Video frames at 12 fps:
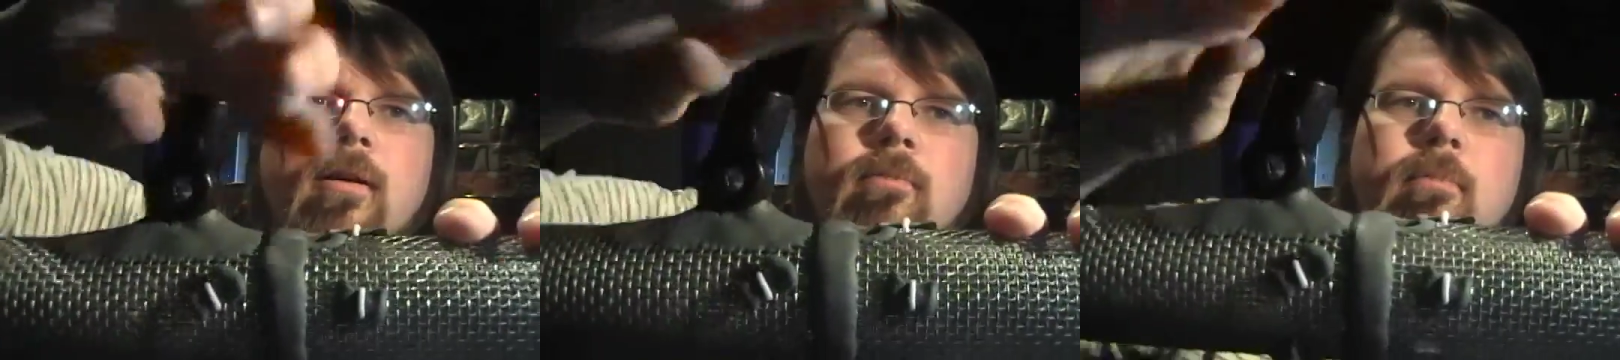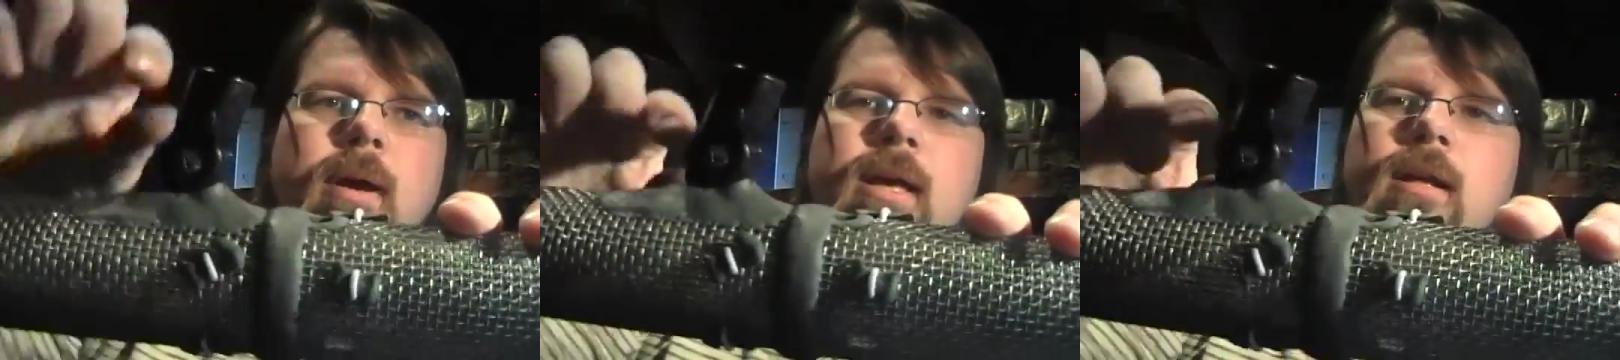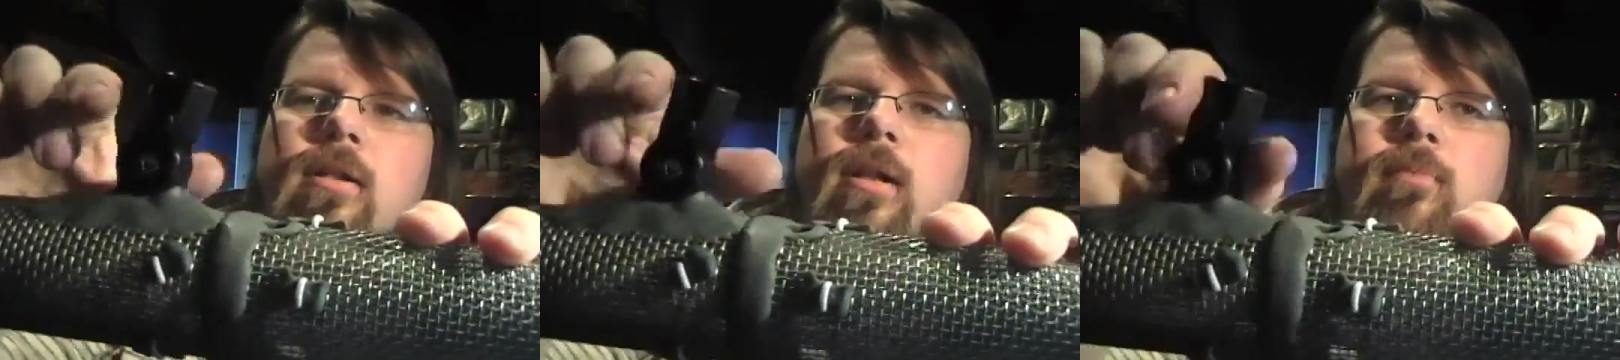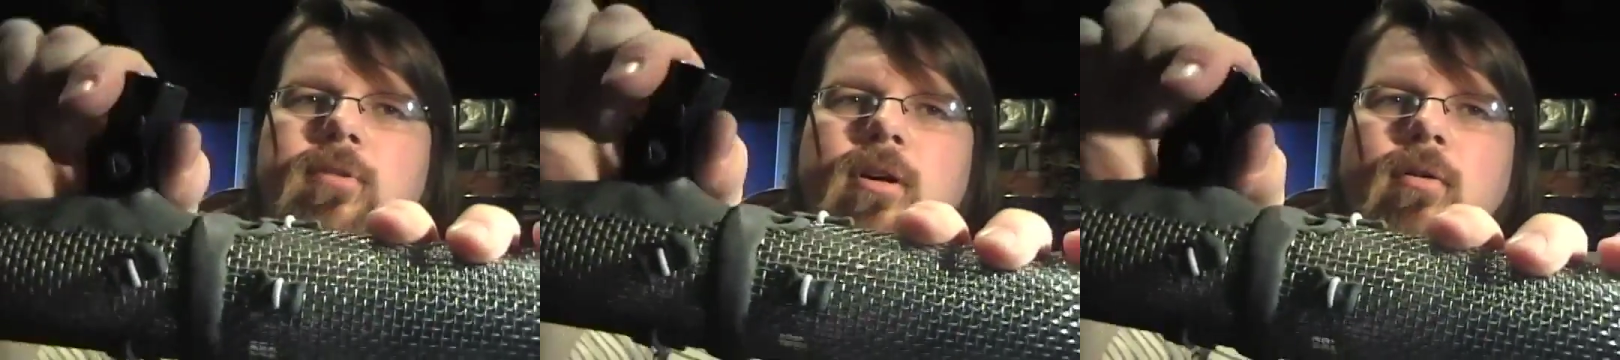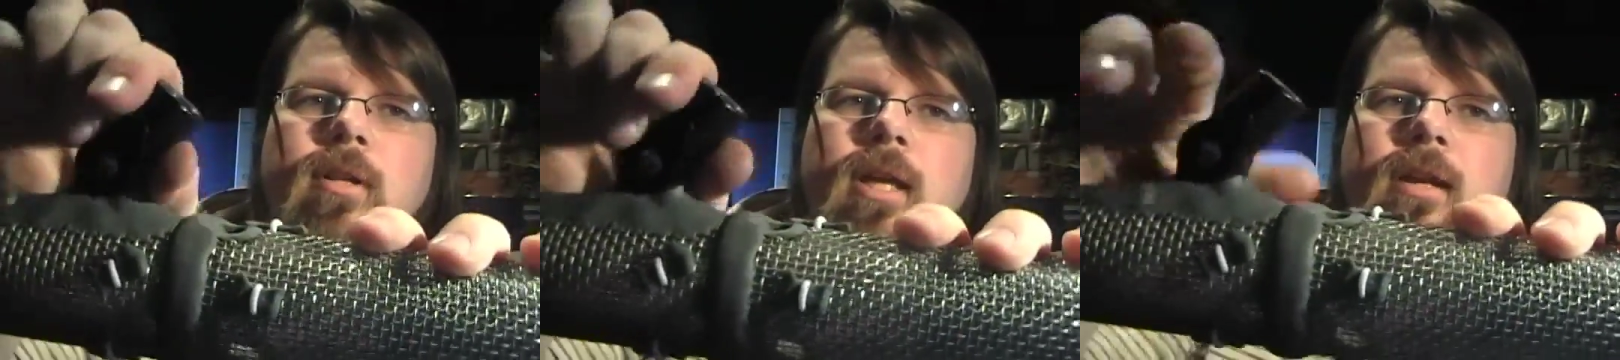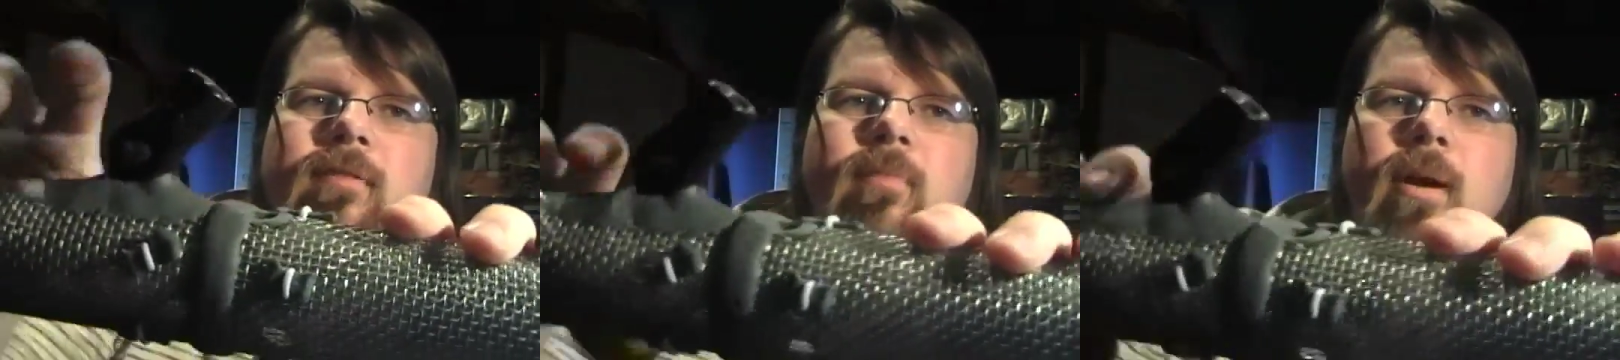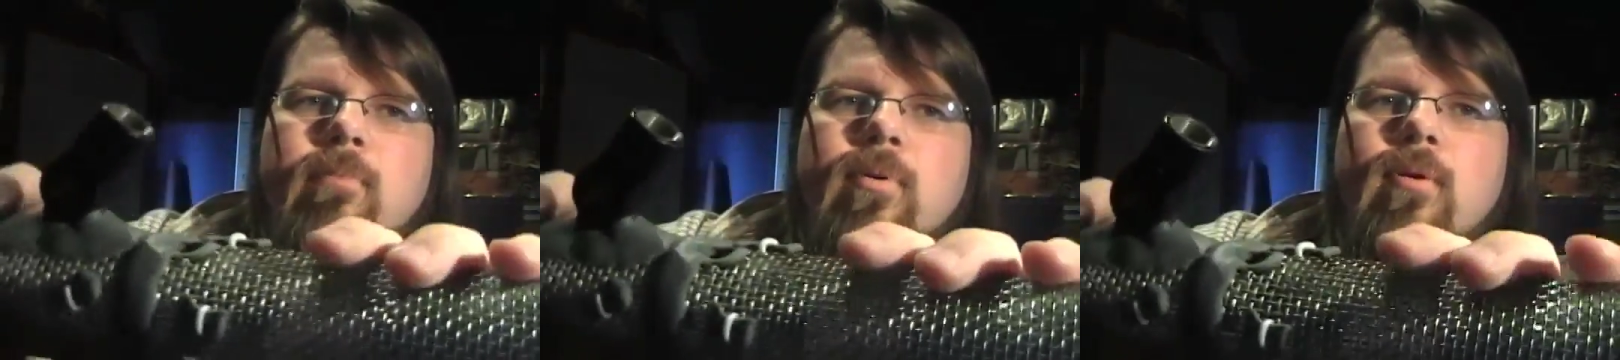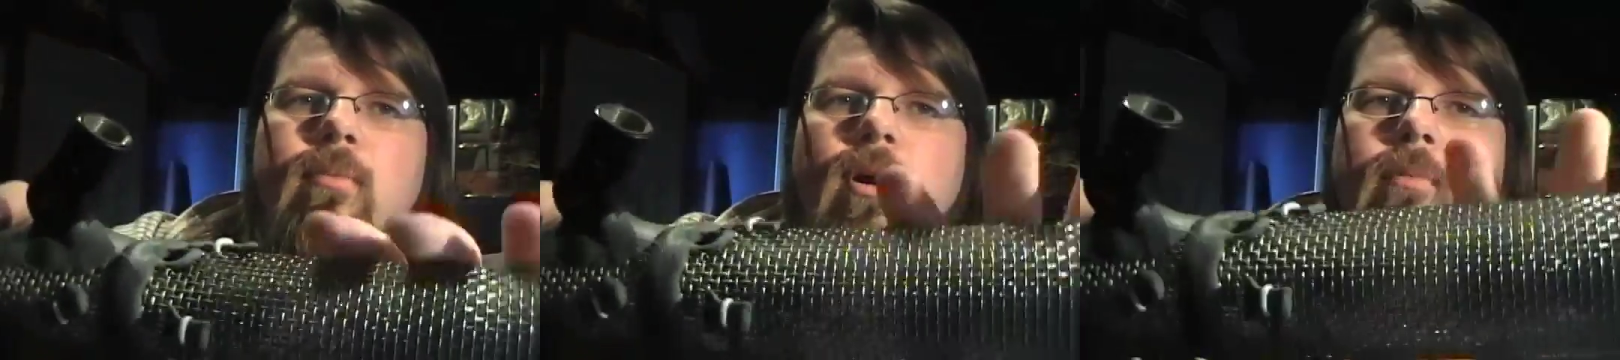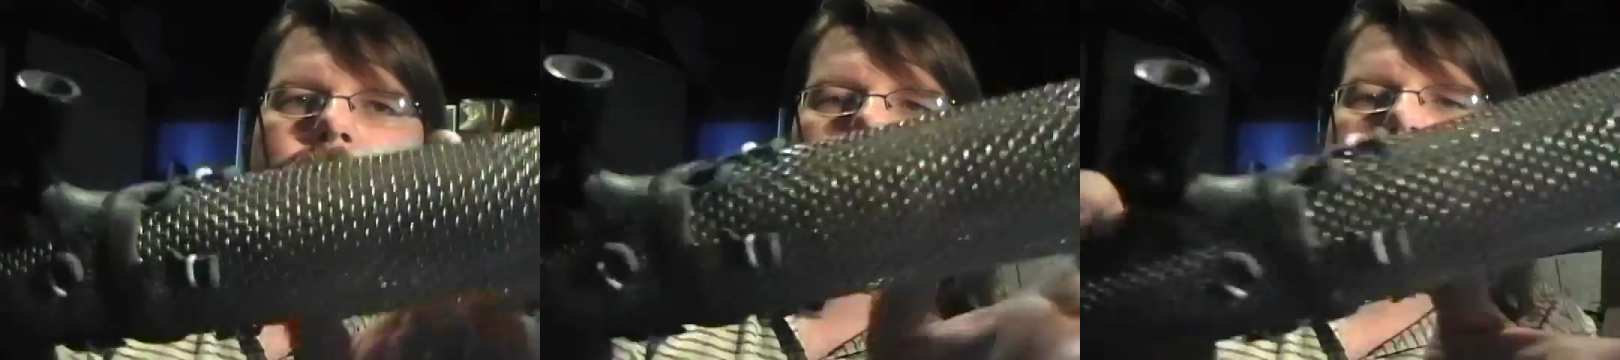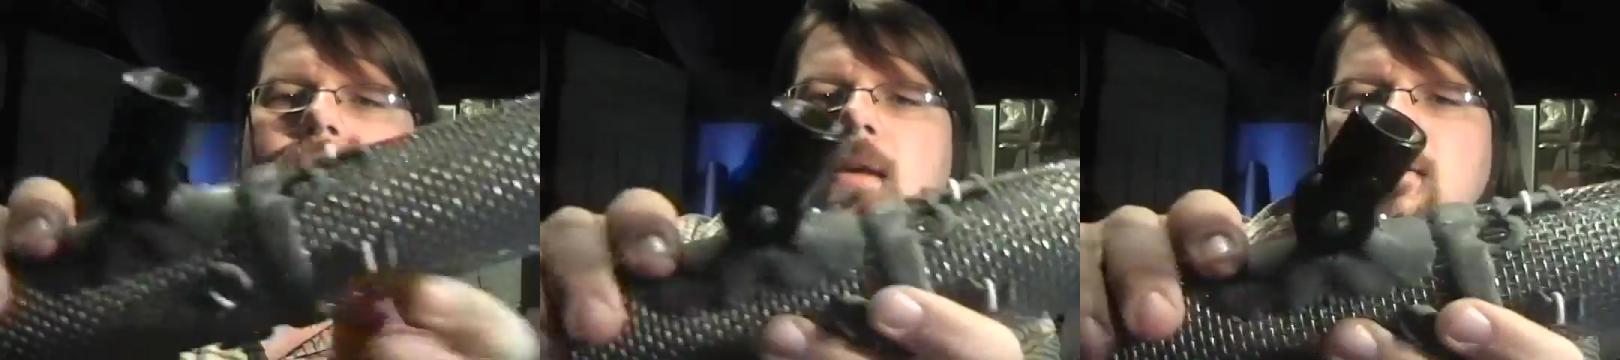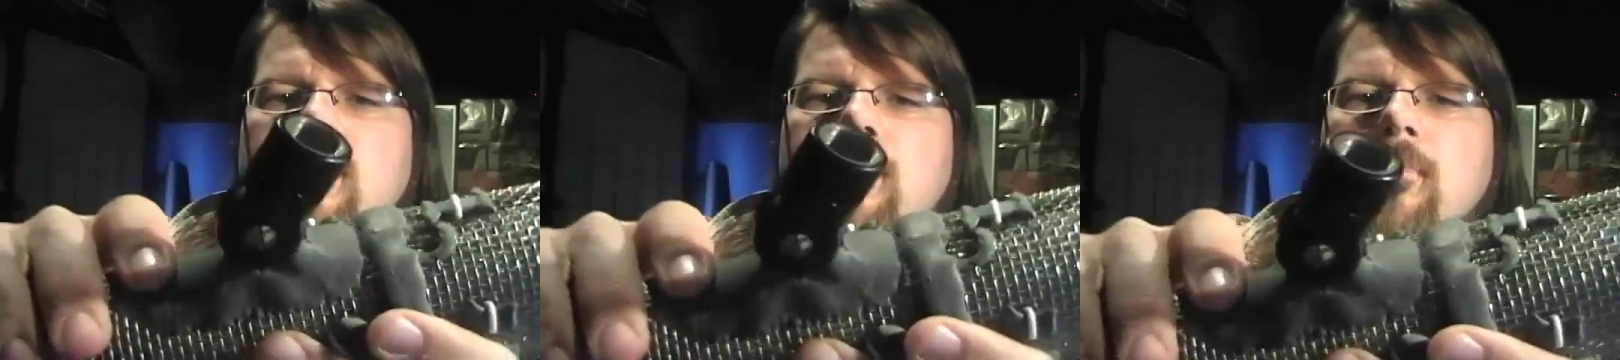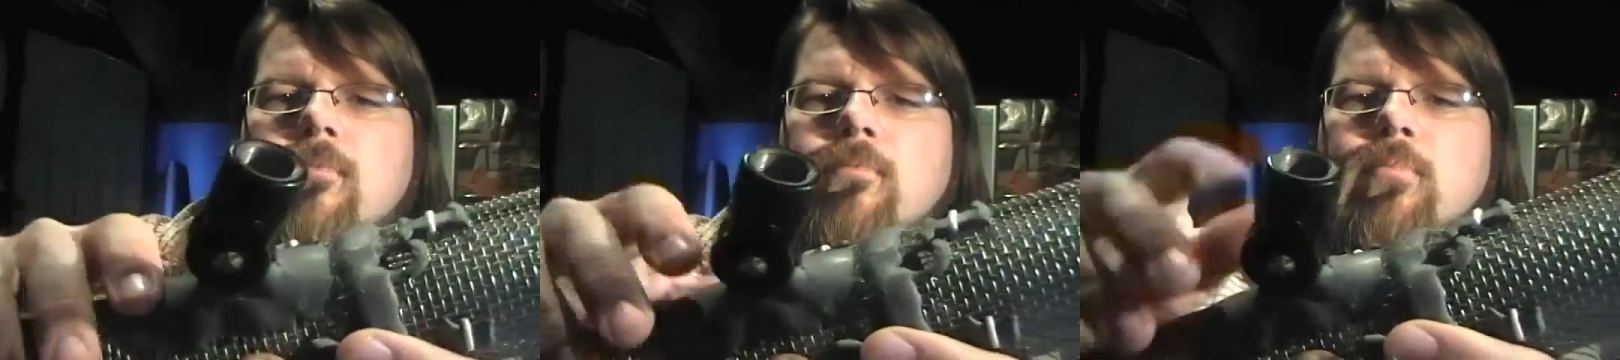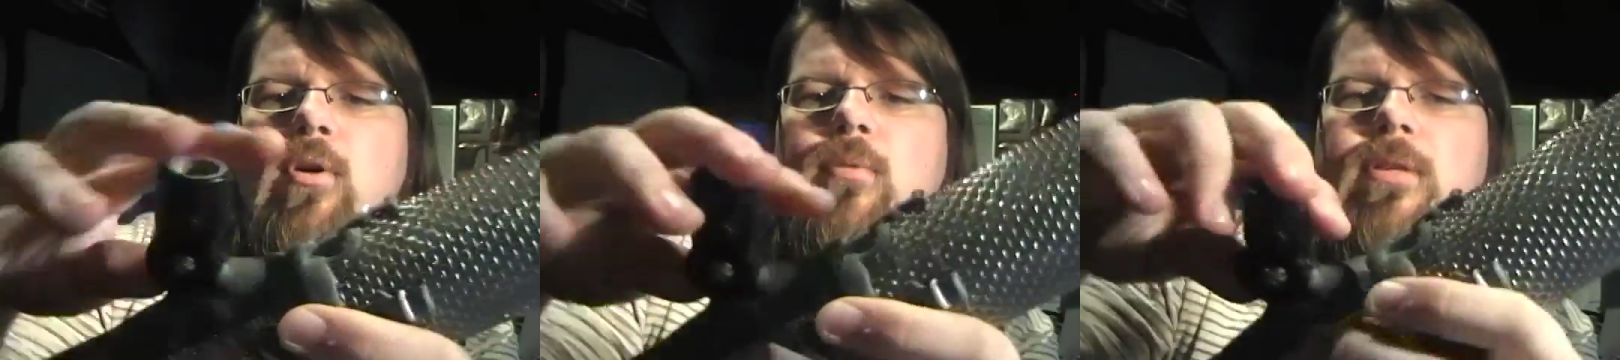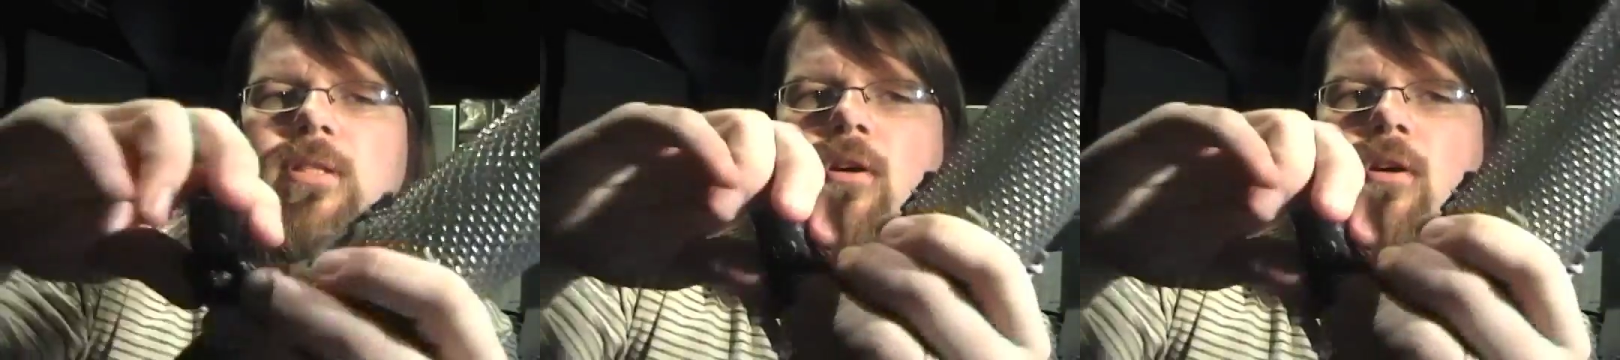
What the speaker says: mic clip to go on the end of my boom arm. Now my boom is a